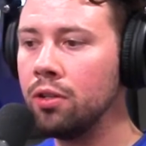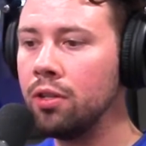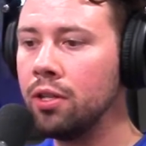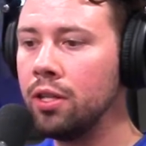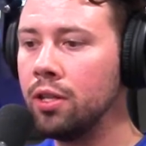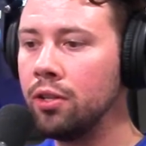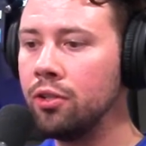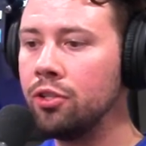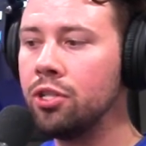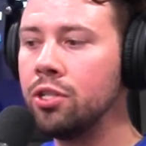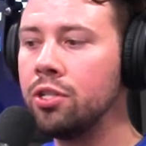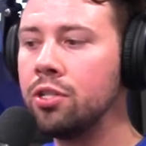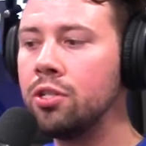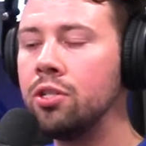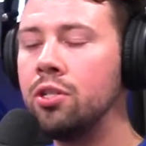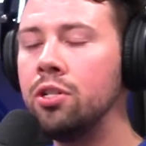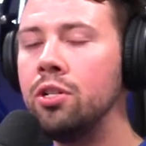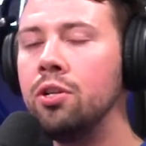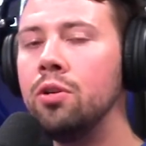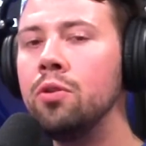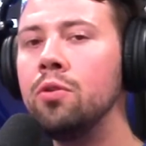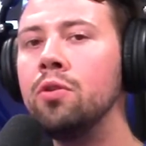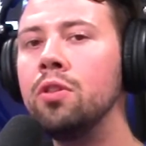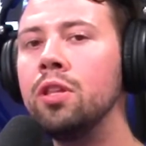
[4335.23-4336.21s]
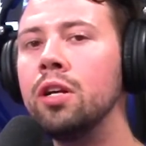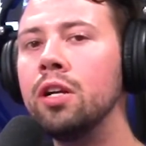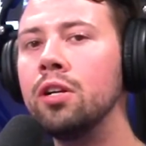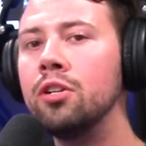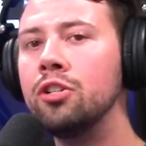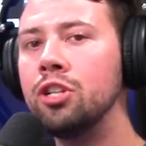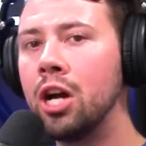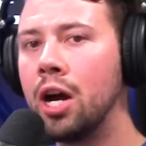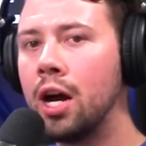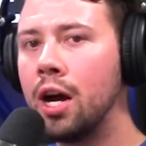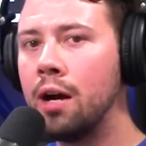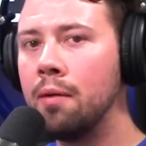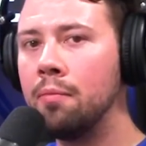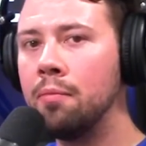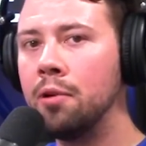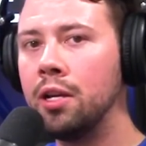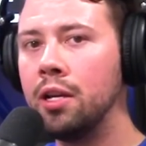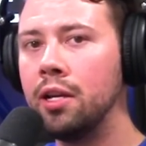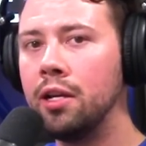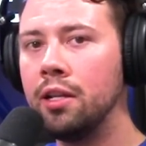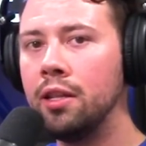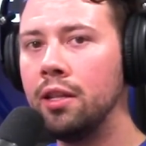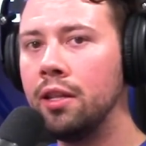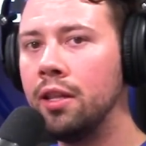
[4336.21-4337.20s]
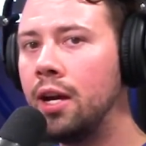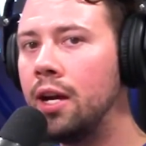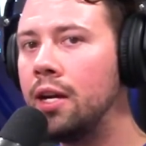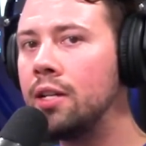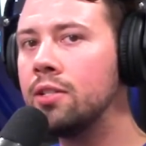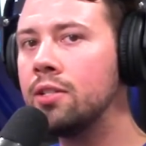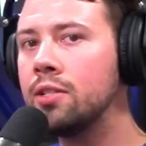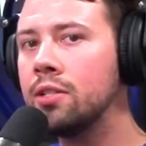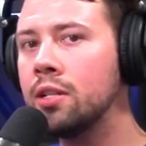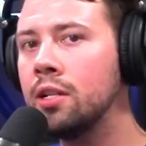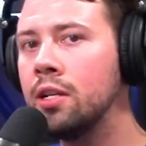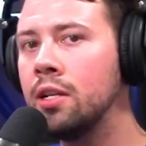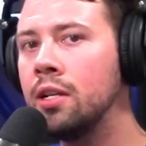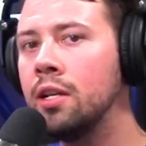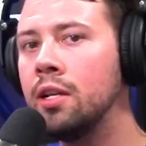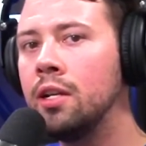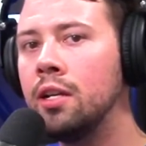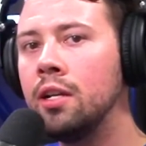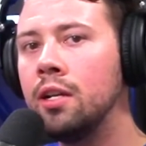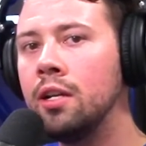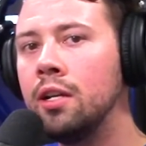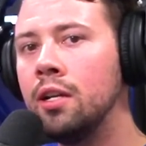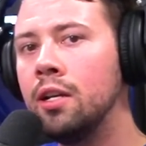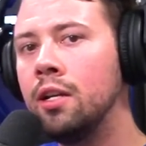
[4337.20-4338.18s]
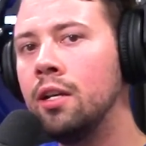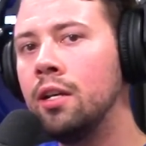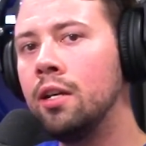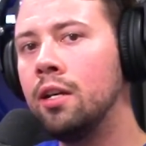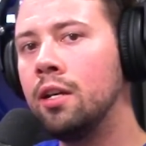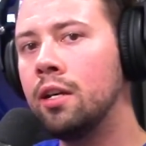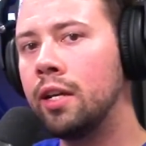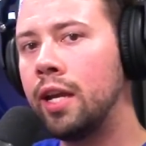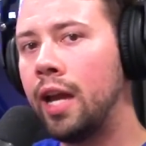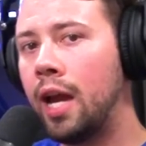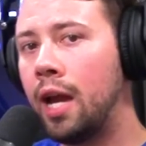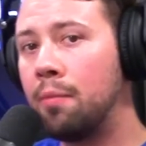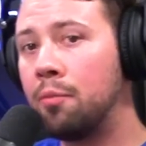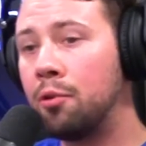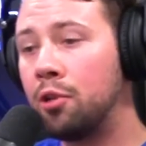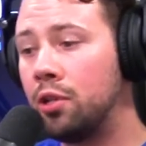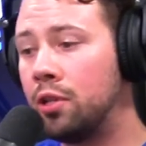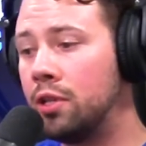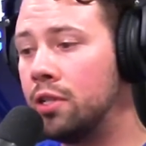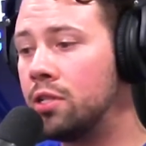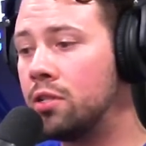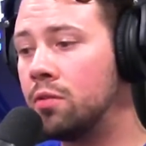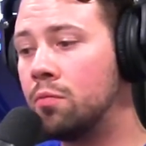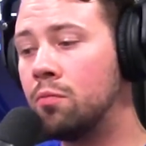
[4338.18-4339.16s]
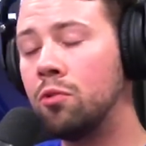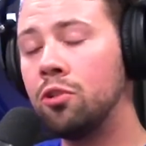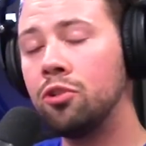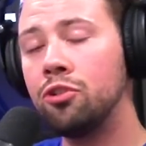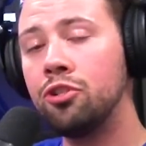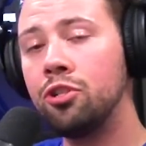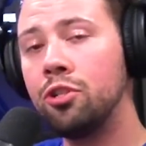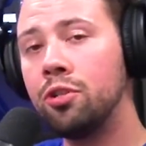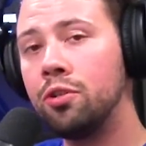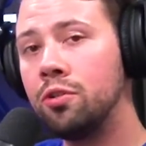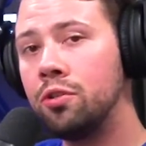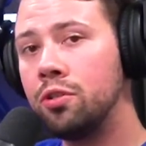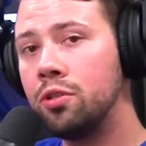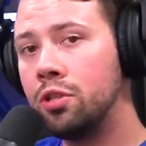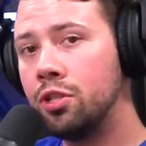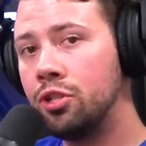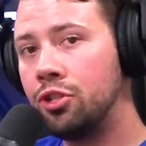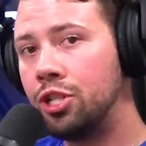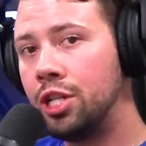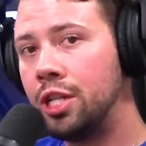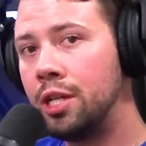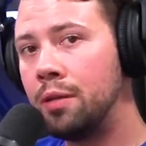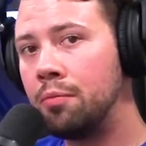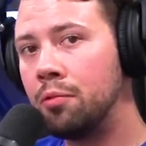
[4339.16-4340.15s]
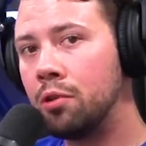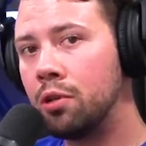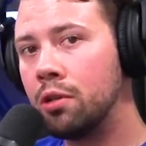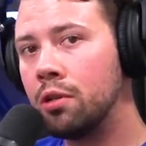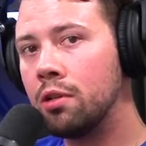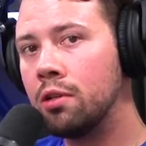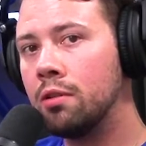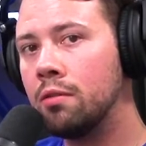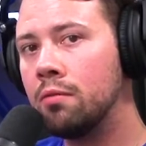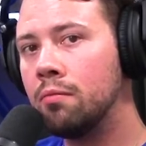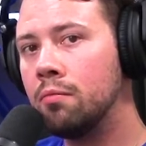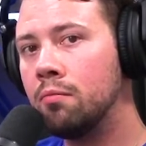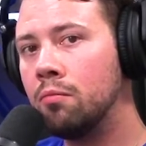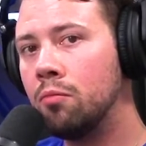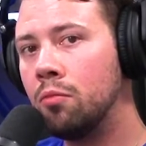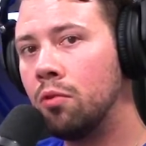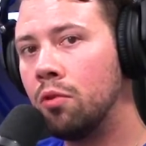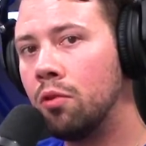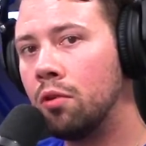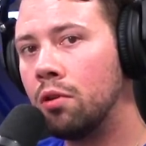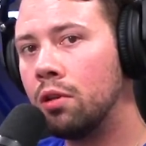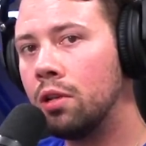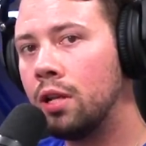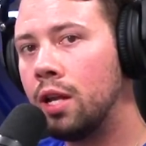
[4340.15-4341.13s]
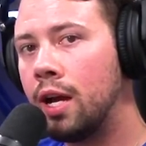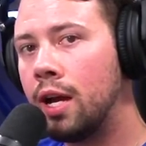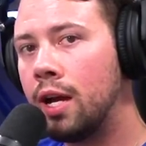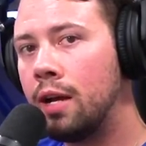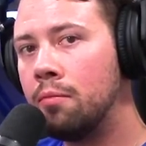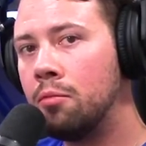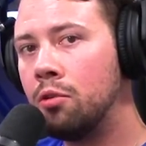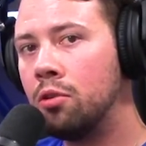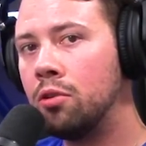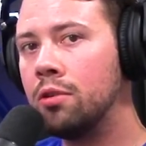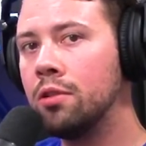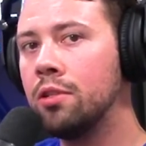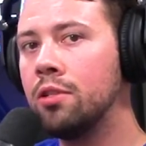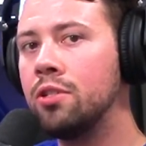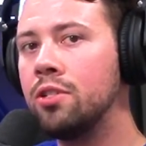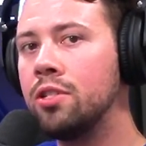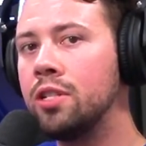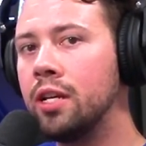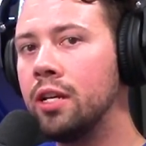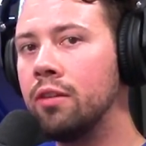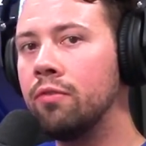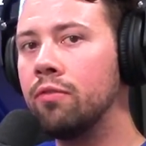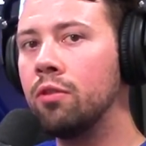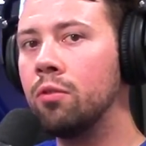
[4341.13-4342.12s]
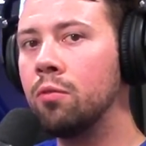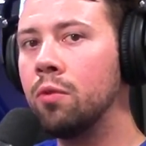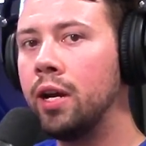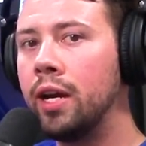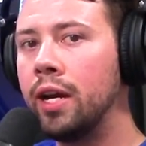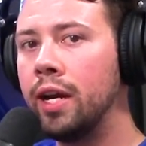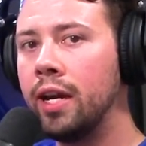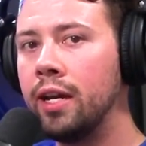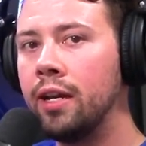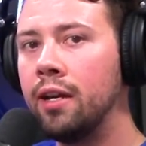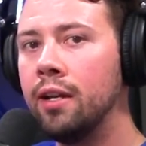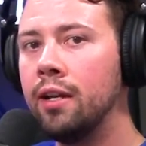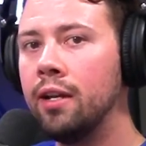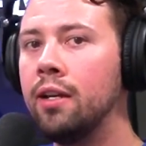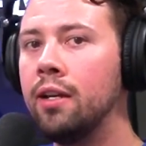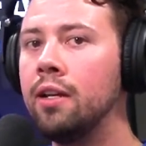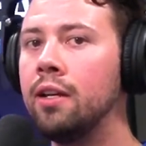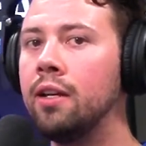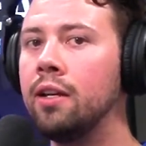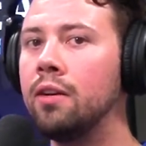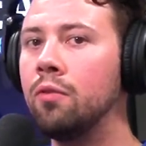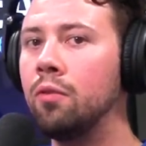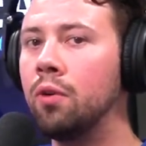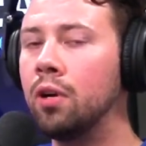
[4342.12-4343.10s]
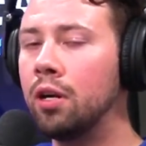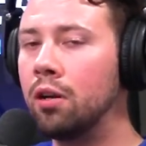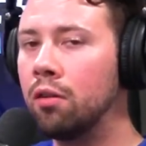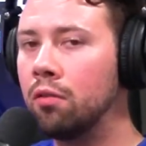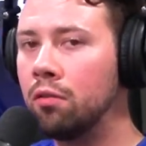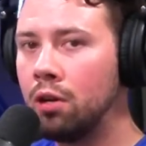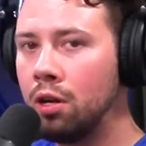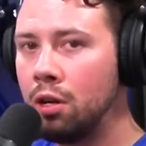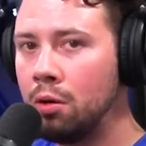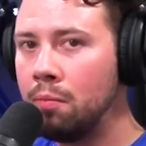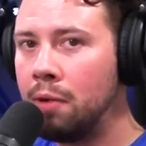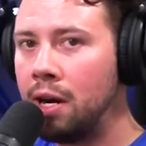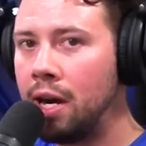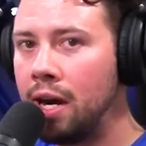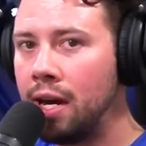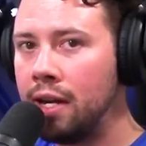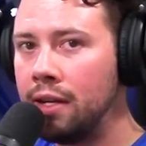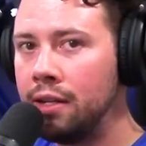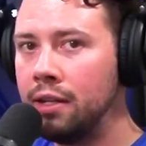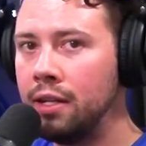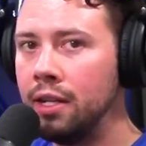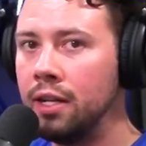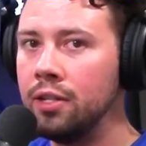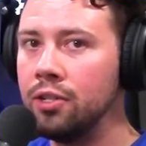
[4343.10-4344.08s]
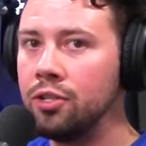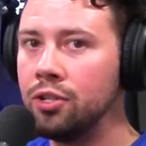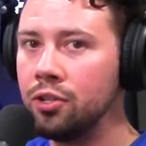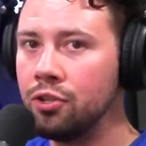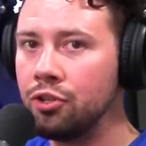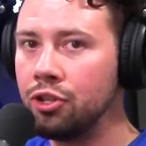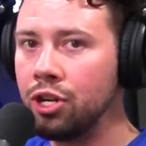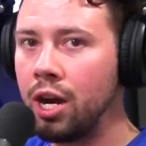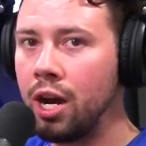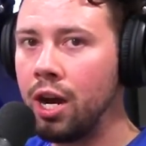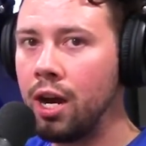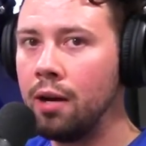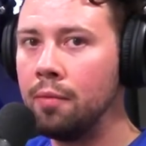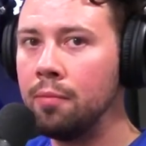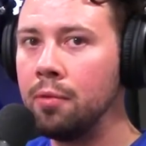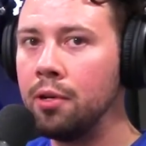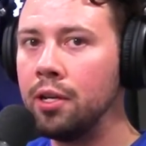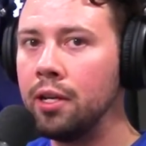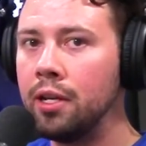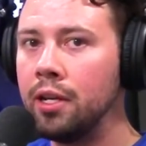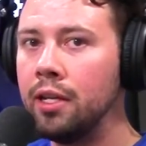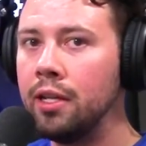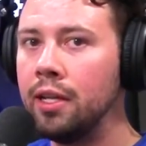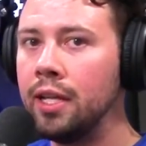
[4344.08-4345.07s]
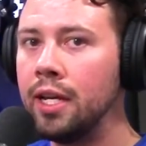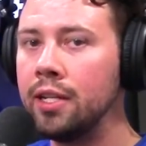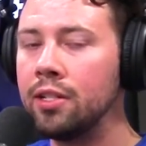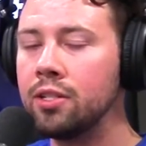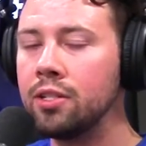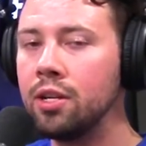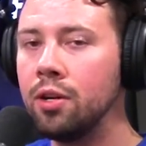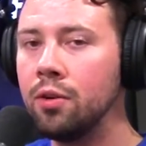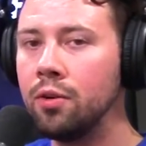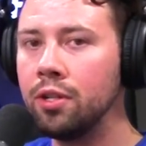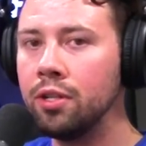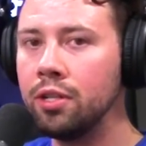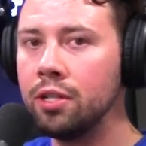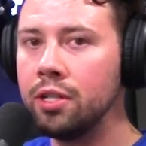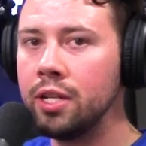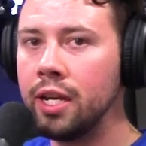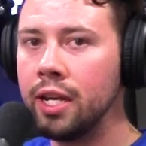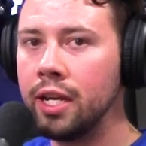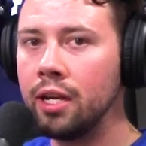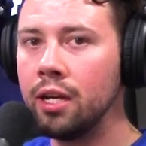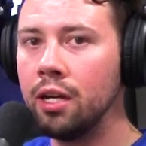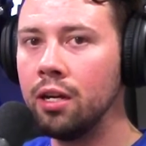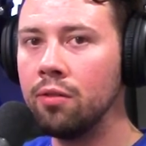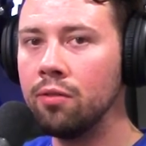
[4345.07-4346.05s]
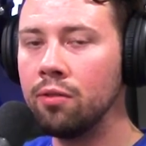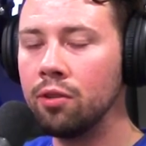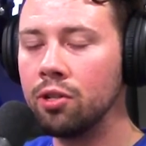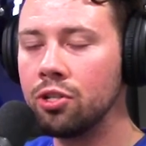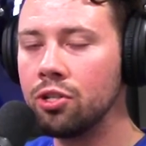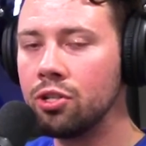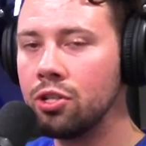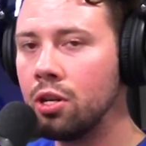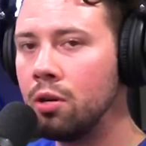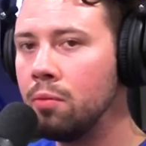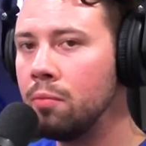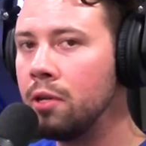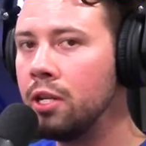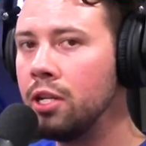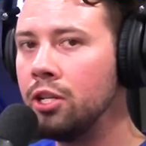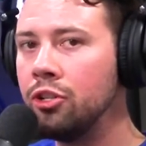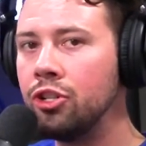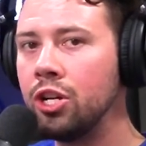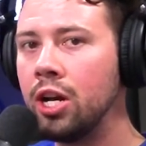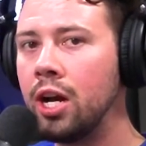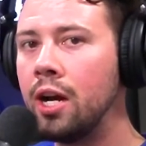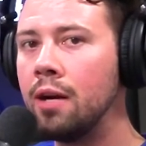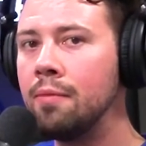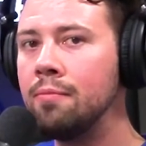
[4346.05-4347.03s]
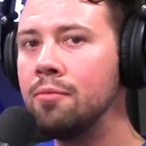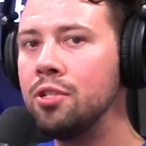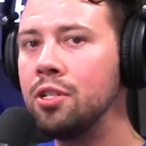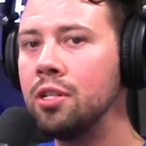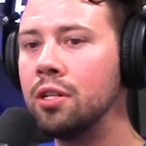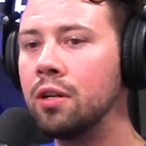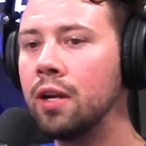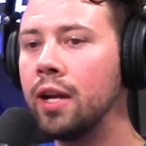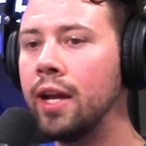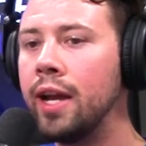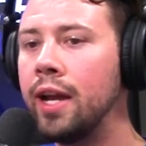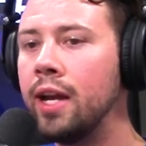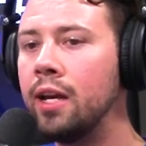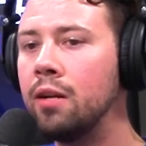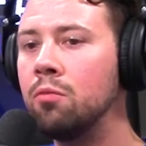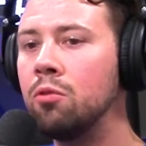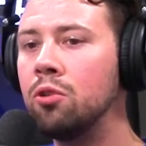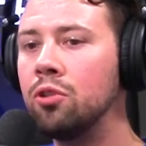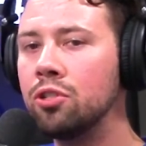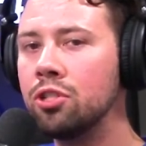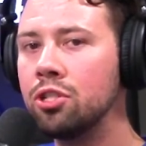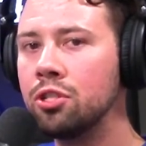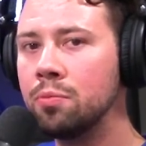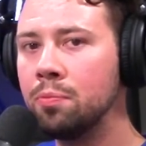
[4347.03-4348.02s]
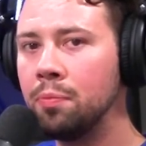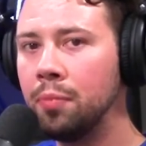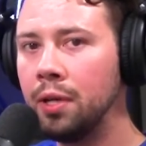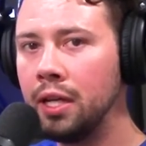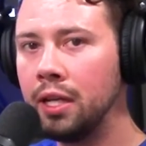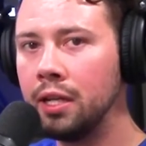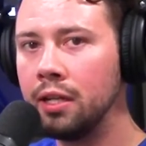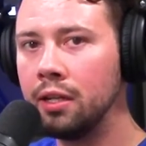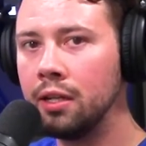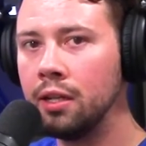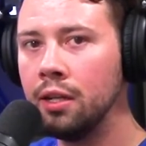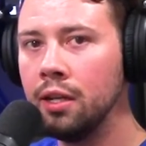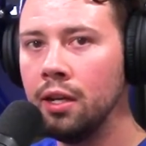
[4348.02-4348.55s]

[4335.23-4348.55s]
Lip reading: They'll just do their job. And thus, capitalism will choose the cheaper, more reliable, safer way, where a robot does your job. And that's going to take over so many jobs your head will spin.